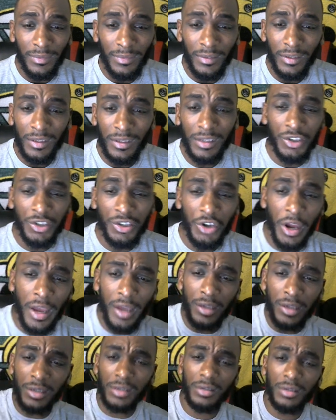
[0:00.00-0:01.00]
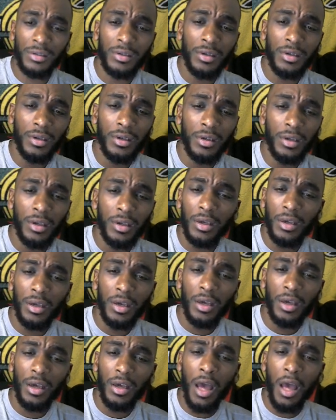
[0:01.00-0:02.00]
It's trash.
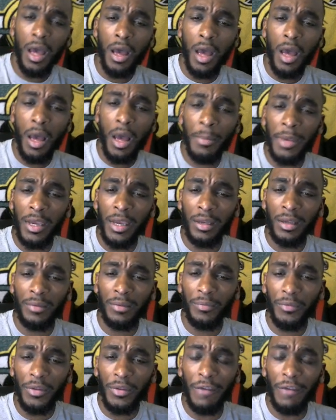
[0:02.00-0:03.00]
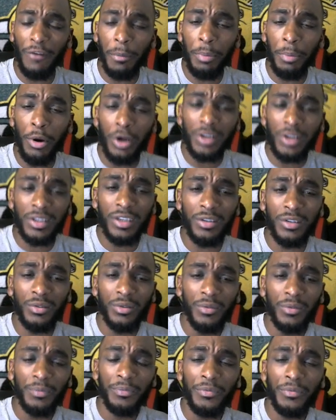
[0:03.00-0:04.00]
I mean, if a person
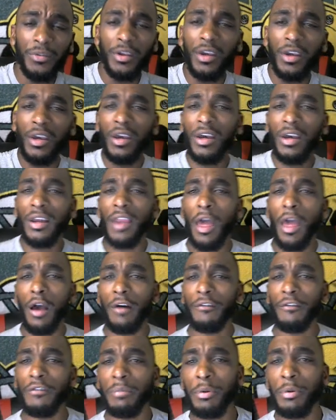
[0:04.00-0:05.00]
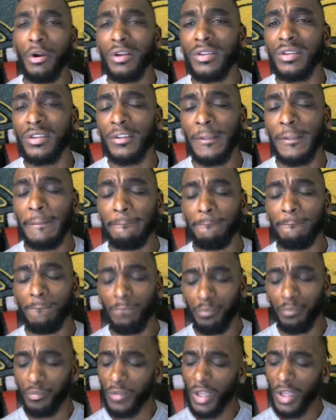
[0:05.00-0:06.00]
if a person
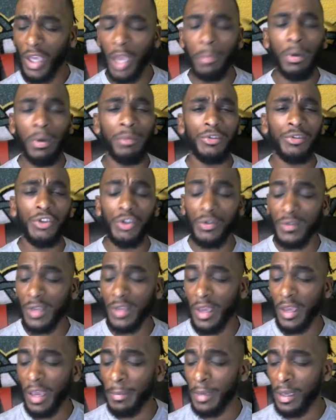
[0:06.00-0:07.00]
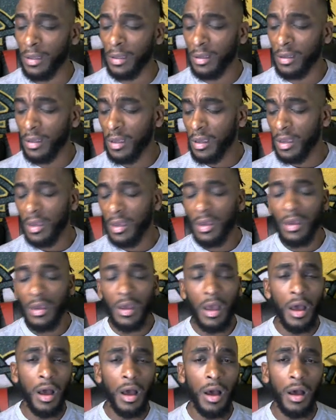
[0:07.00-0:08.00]
came up to you and said, "Hey, man,
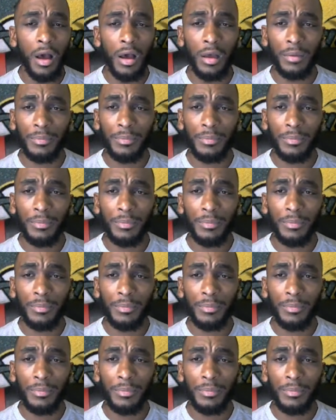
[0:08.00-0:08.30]
uh,